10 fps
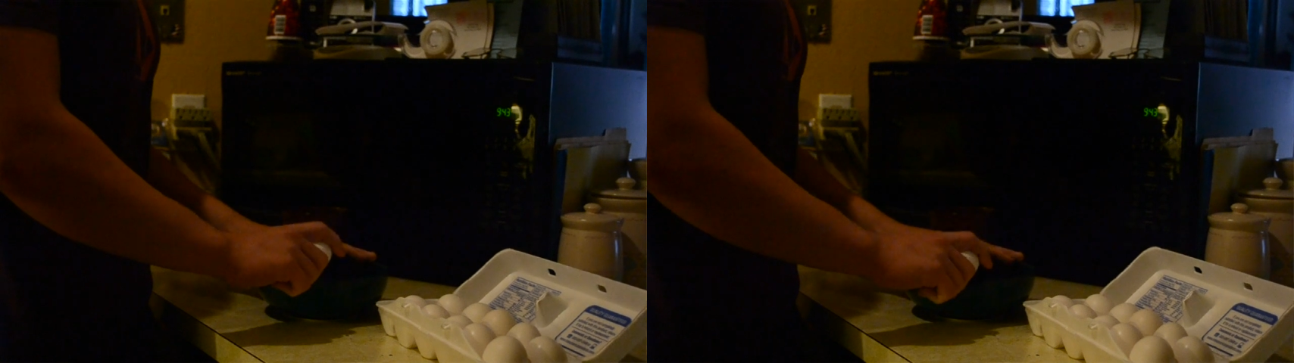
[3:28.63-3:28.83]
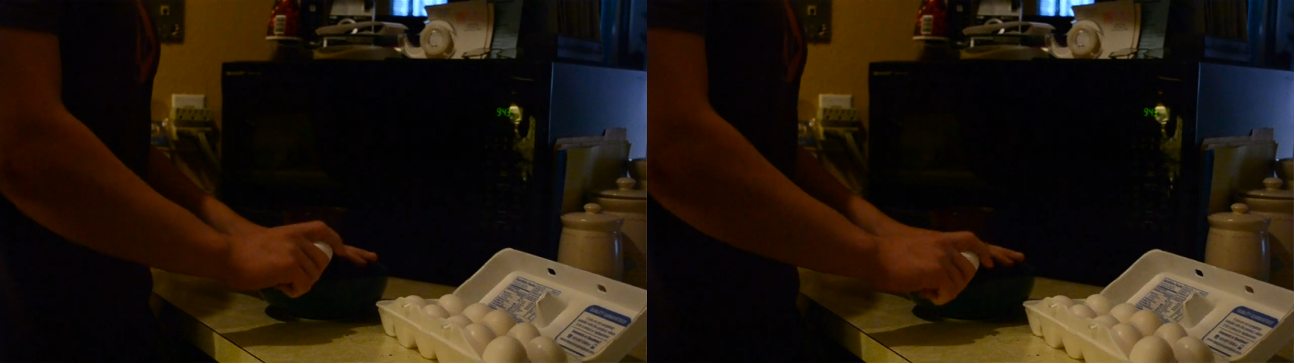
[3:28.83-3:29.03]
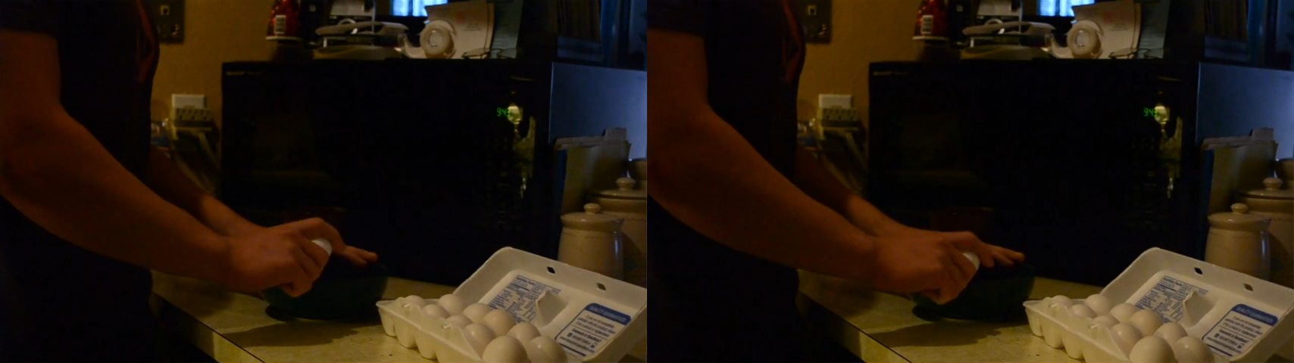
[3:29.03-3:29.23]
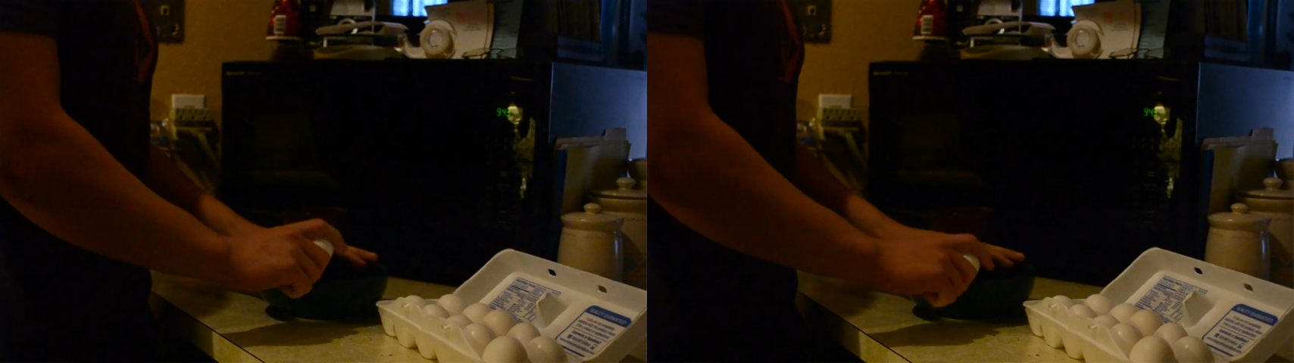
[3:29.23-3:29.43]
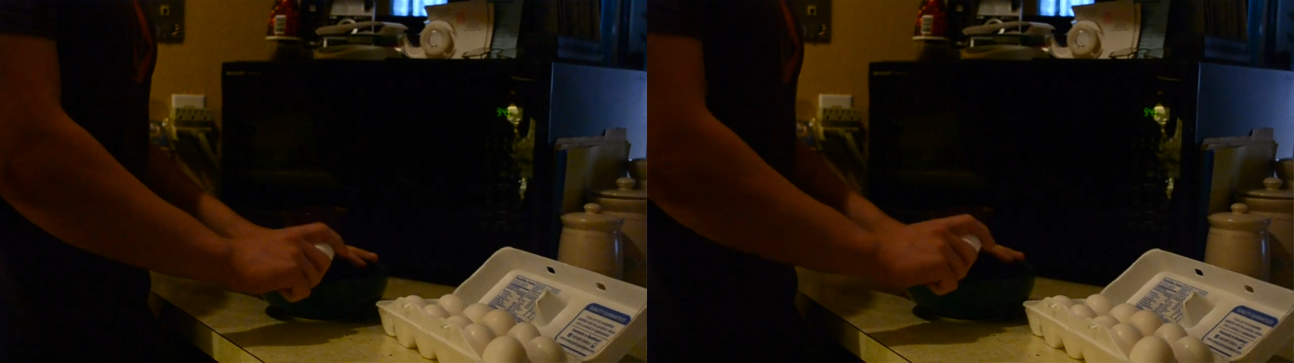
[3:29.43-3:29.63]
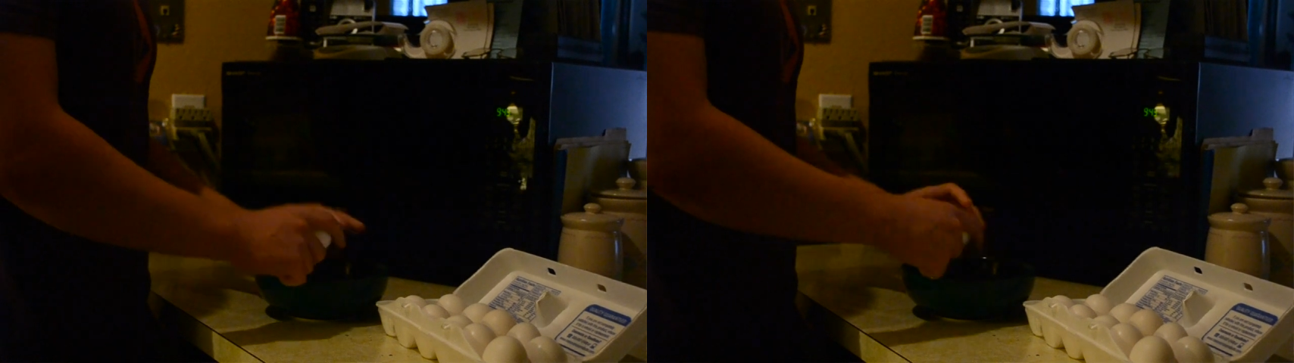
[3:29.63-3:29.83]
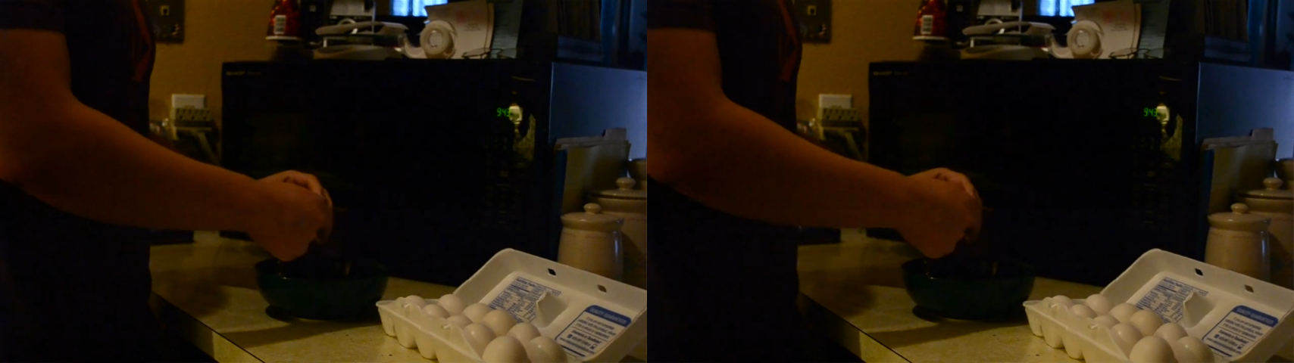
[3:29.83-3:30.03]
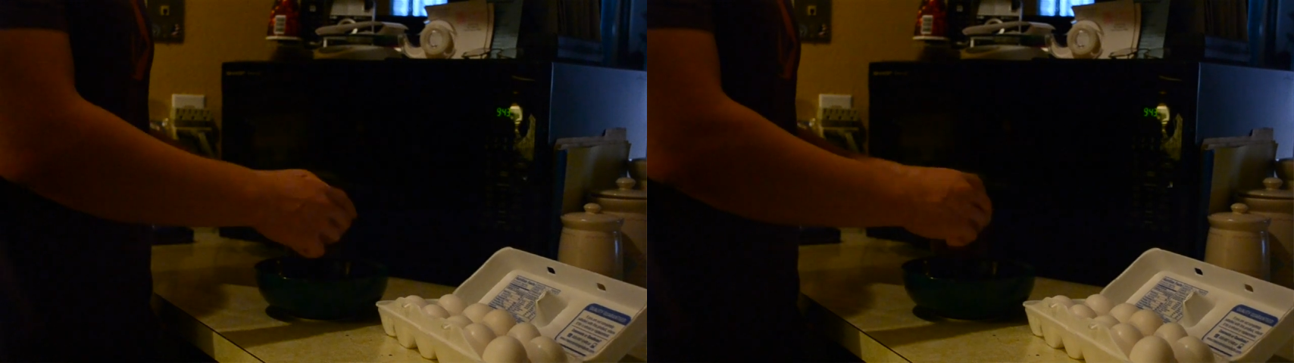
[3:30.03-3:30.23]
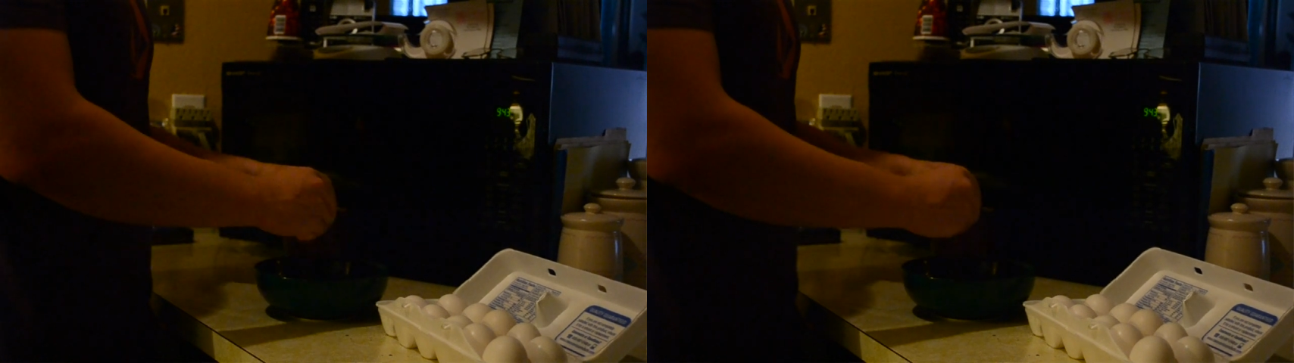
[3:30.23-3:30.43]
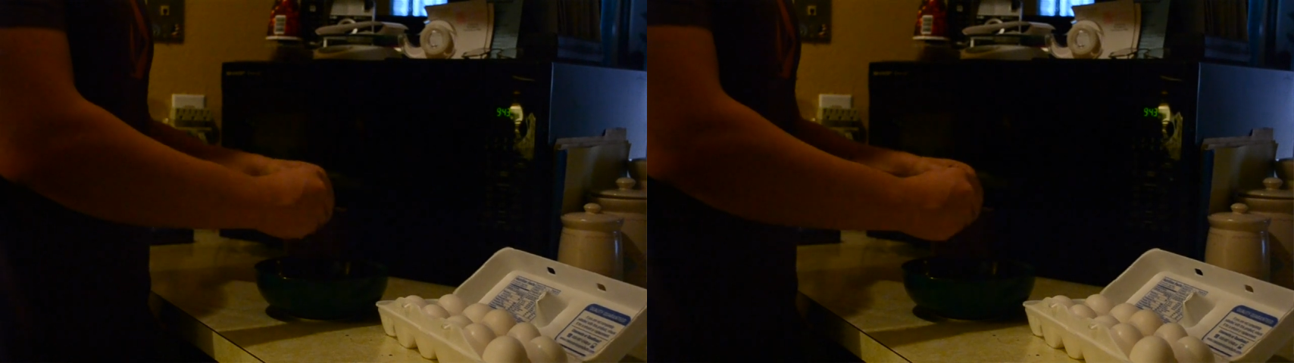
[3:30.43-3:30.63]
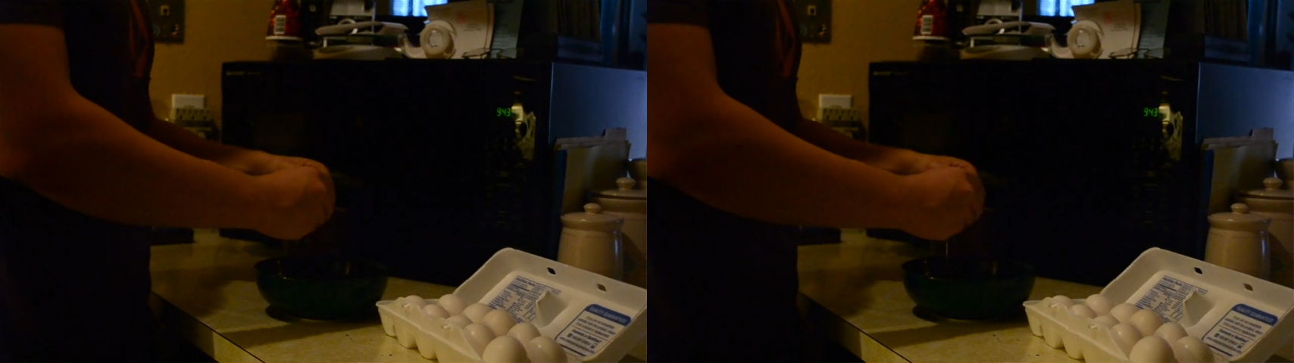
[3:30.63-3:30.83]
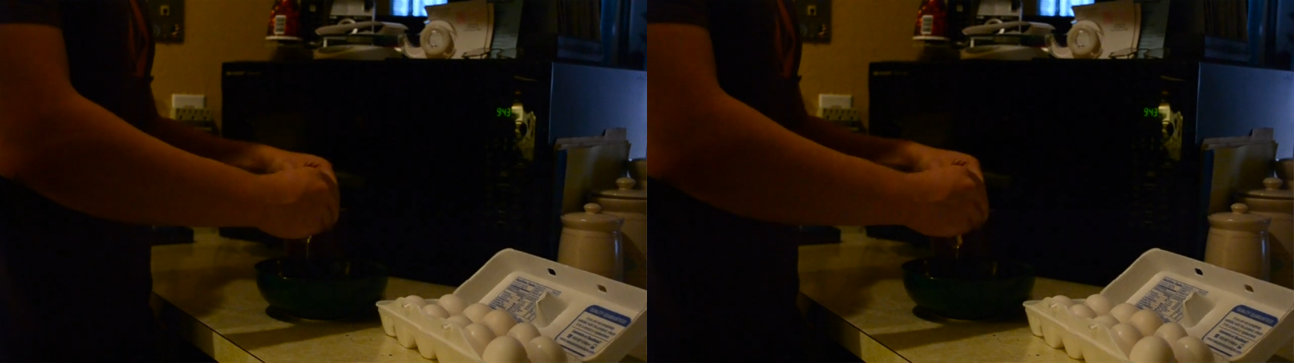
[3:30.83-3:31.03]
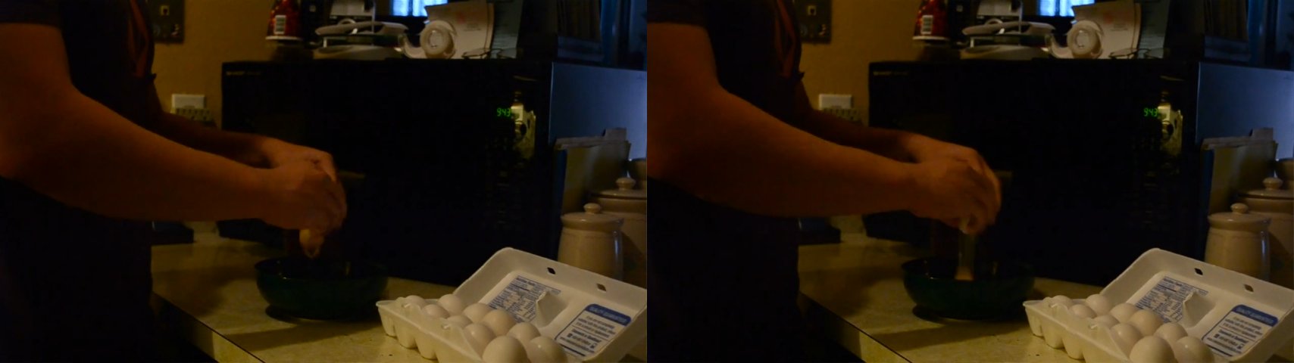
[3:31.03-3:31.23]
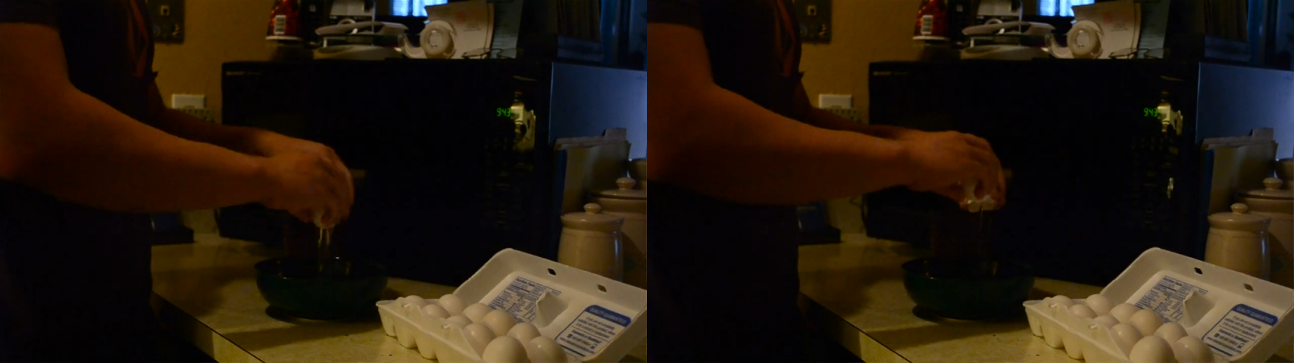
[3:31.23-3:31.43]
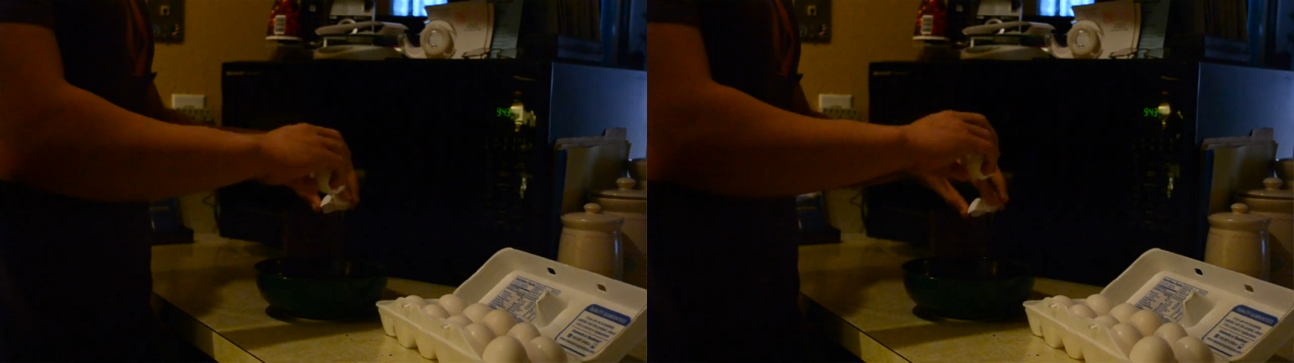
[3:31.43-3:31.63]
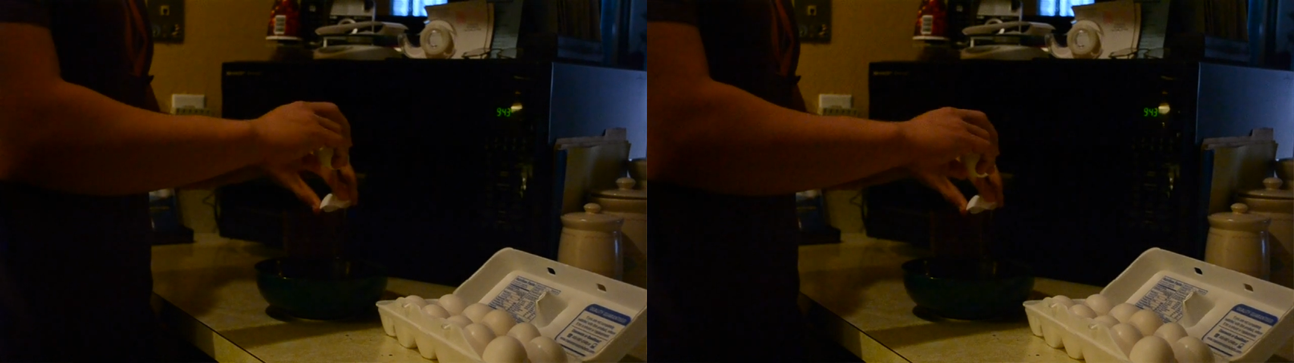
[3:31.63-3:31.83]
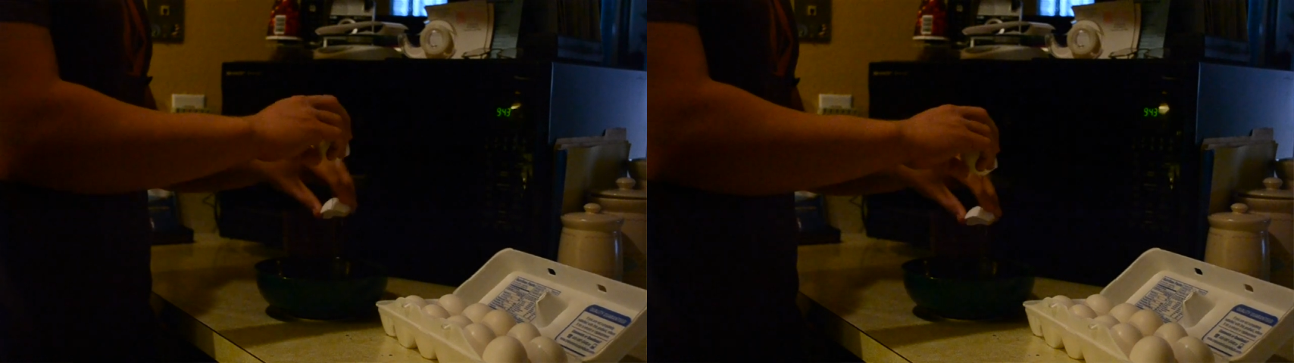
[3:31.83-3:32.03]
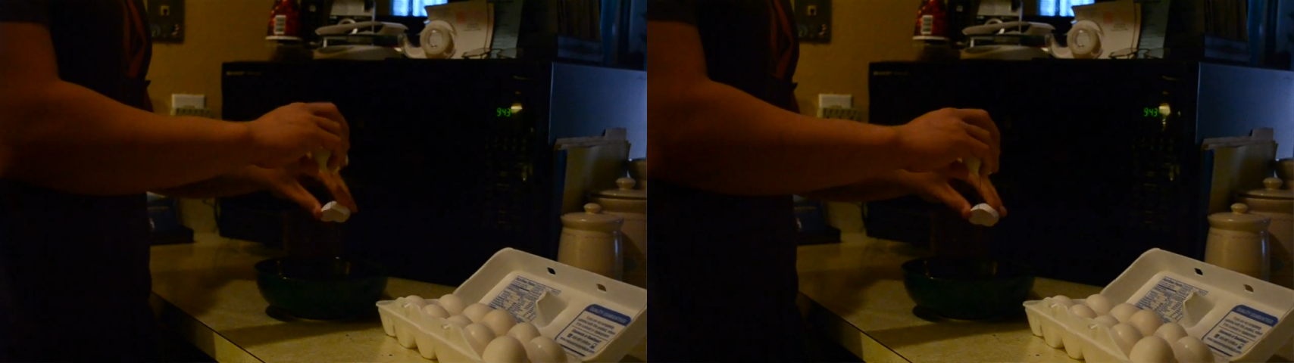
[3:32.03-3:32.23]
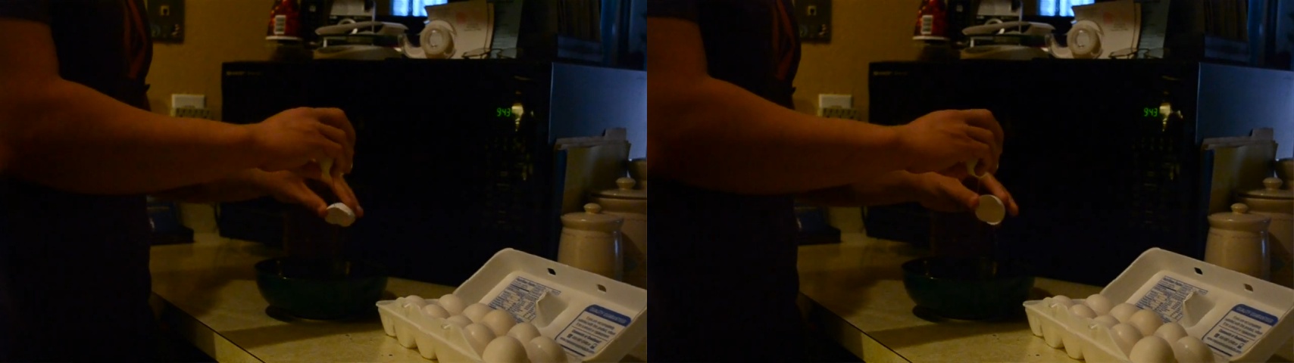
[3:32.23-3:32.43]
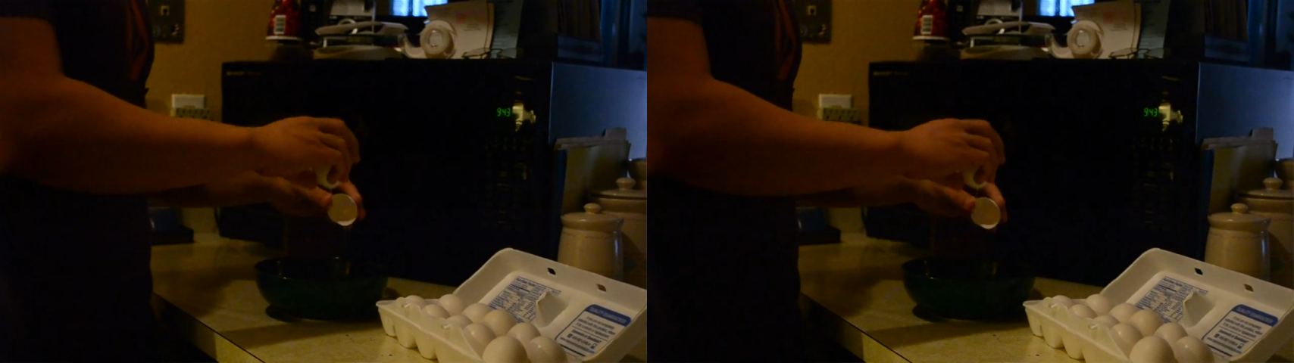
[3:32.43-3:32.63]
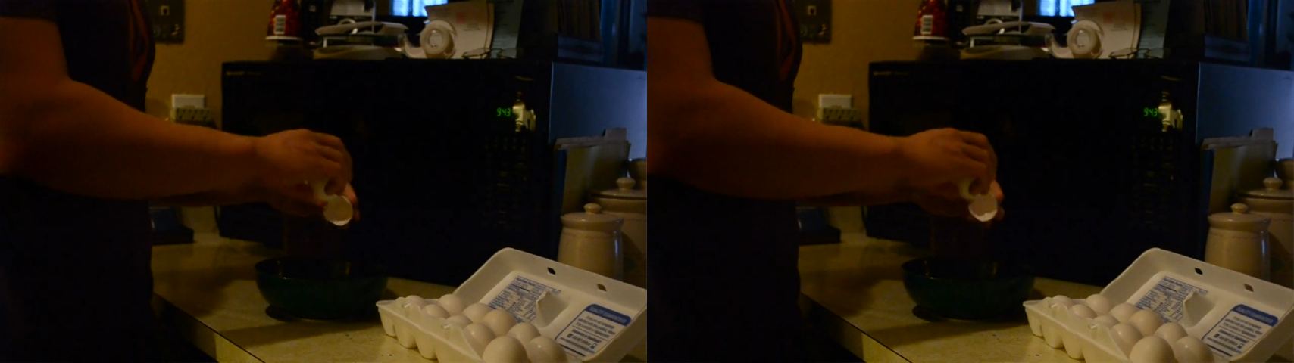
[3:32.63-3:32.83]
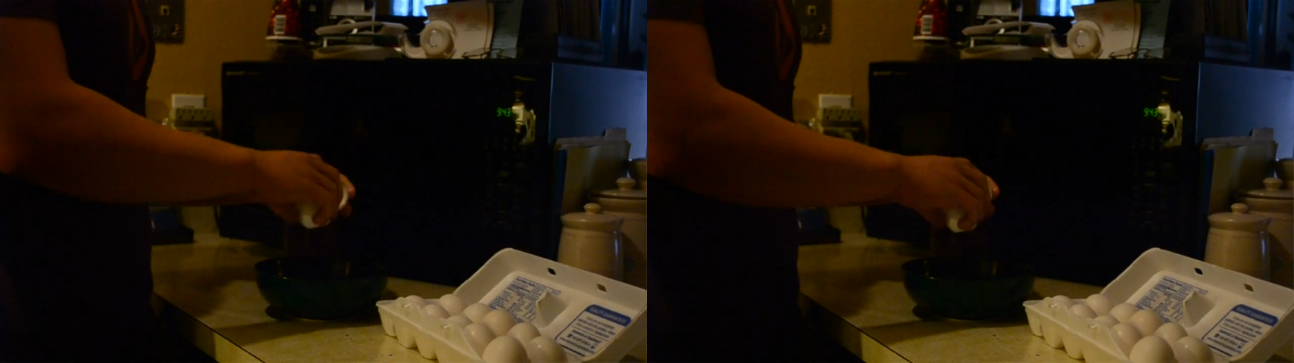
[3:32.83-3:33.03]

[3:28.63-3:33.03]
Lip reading: [unreadable: no face in view]